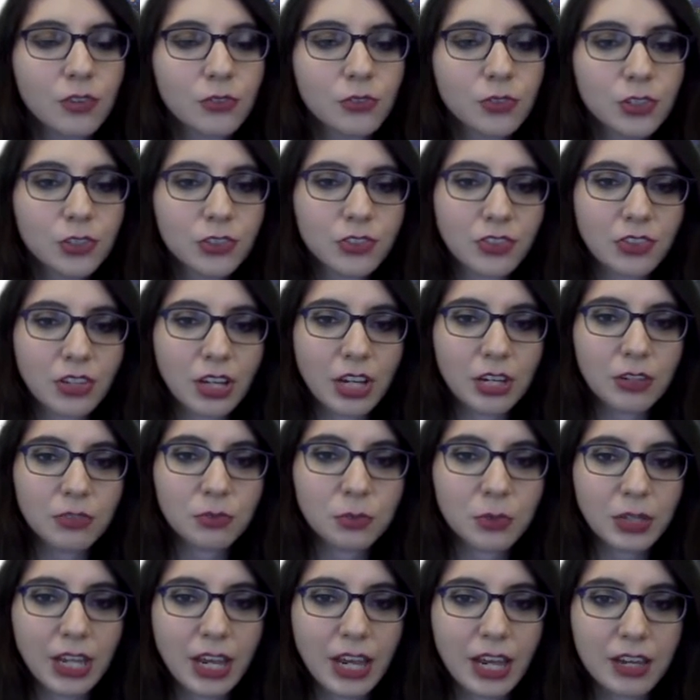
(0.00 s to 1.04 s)
First off,
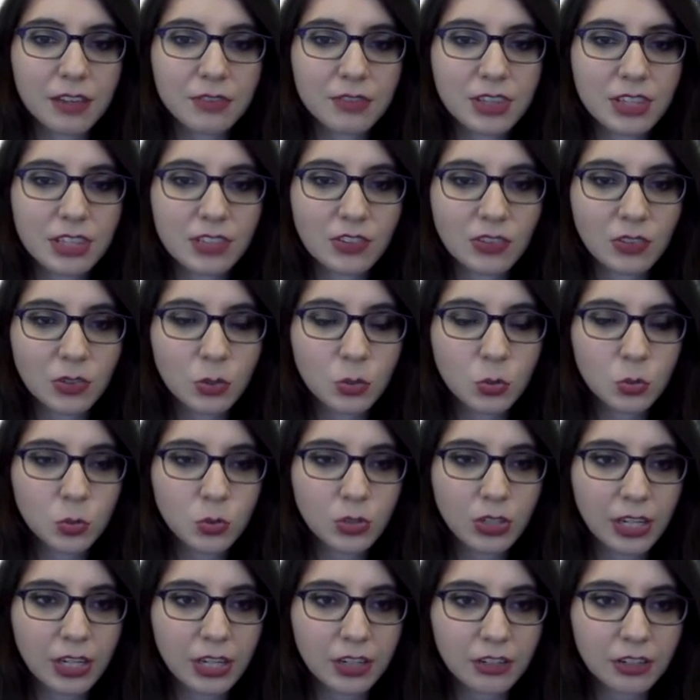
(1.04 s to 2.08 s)
we have this
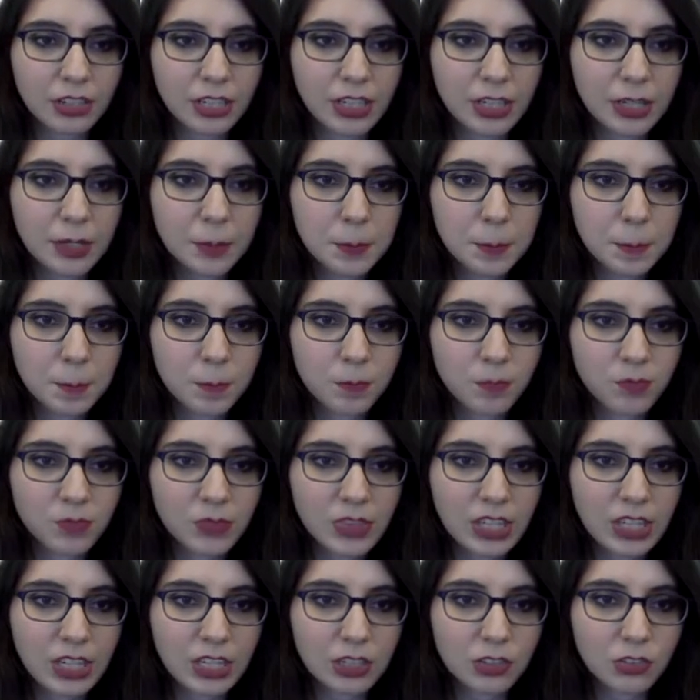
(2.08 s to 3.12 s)
cool area
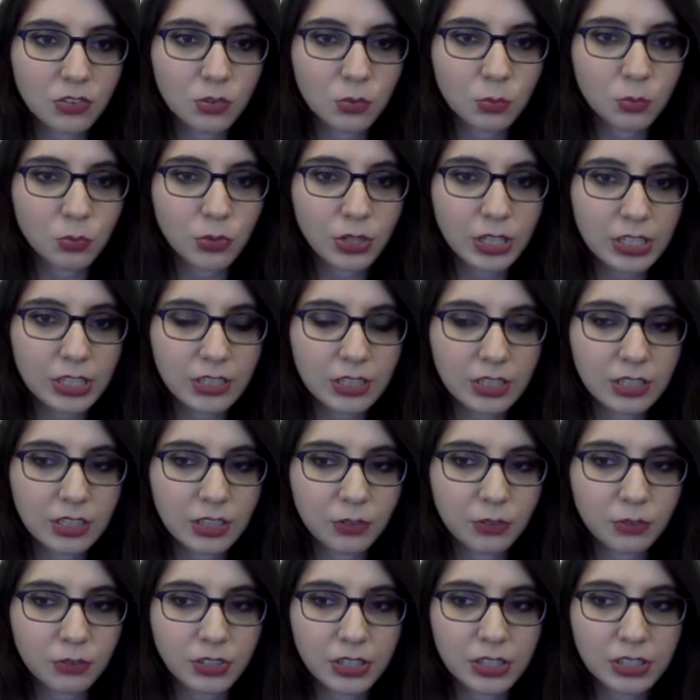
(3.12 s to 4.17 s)
that is right in
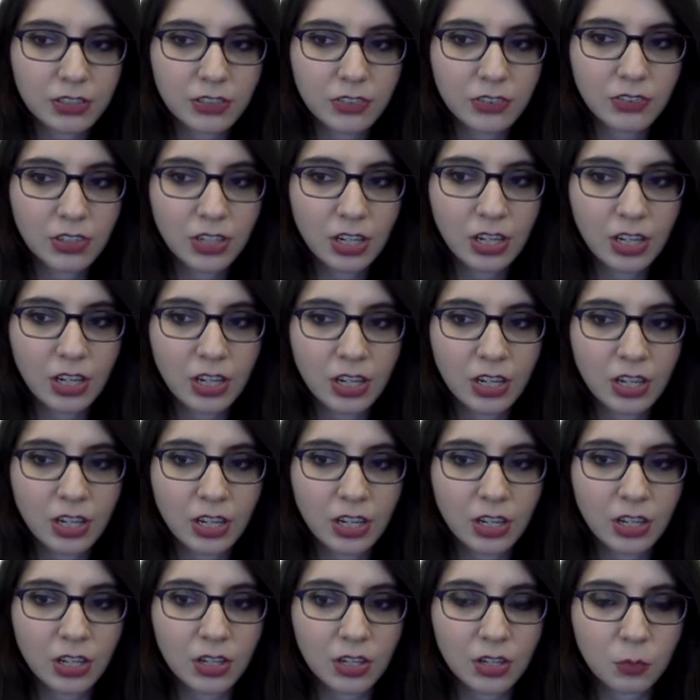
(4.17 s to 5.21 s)
the front
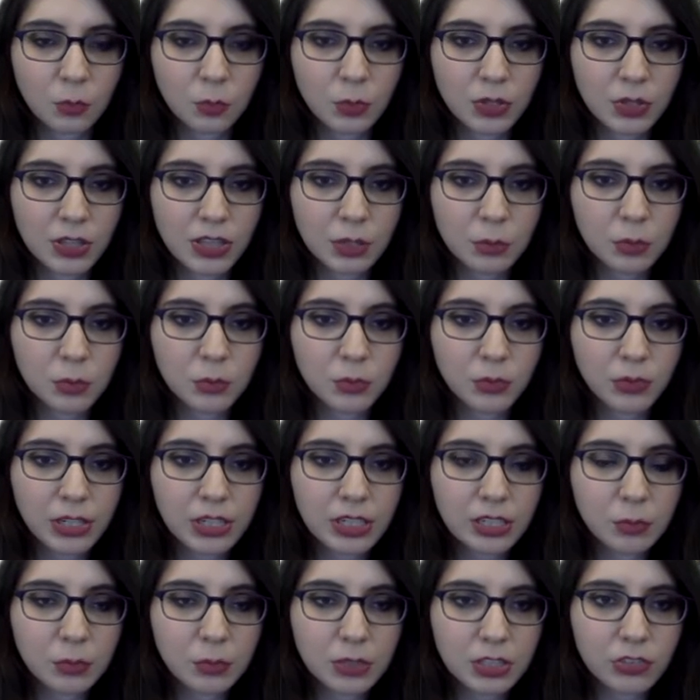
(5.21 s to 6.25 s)
where they will
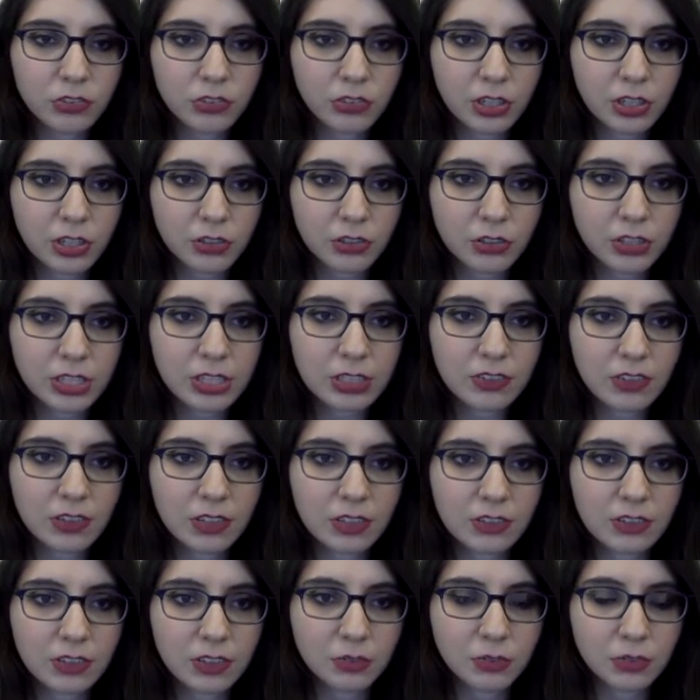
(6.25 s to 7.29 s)
randomly generate
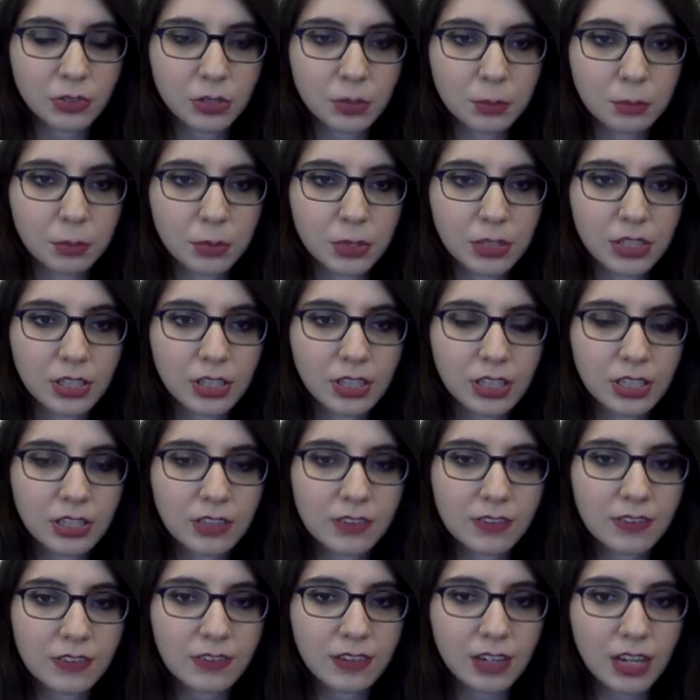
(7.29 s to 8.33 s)
different book
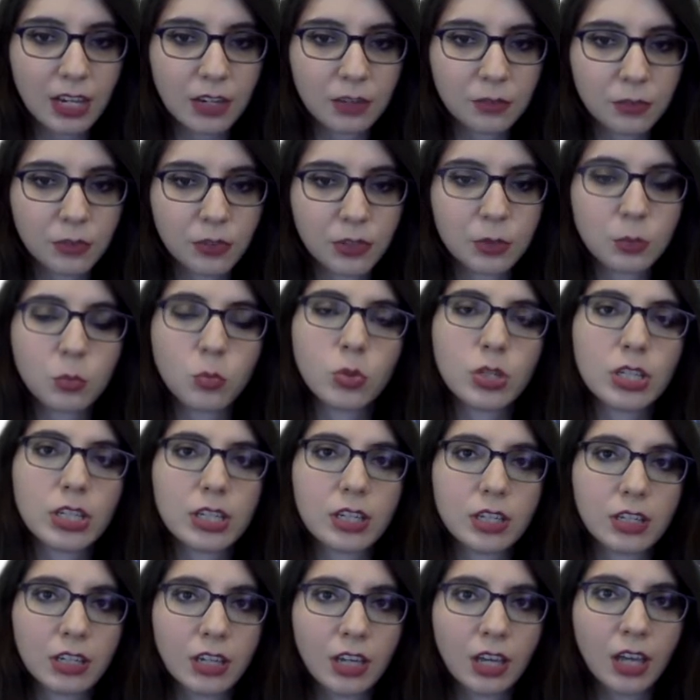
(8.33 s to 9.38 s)
lists every
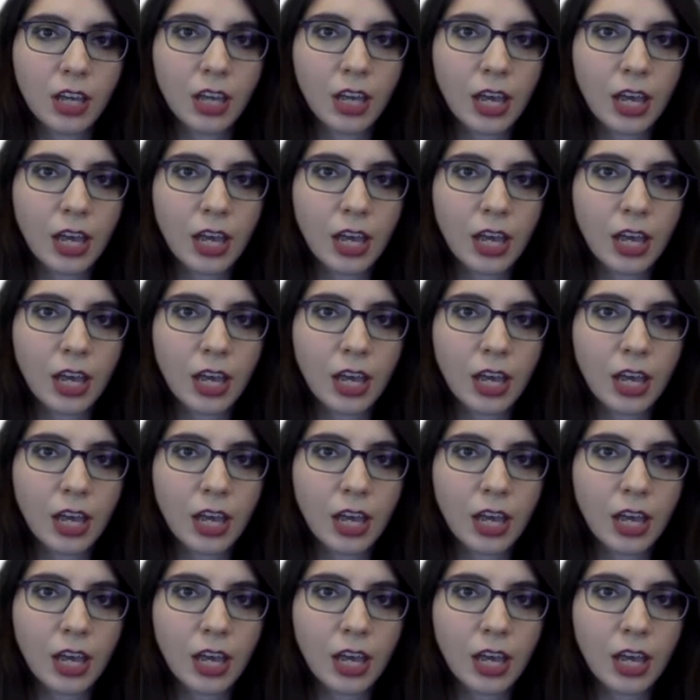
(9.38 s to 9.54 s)
week.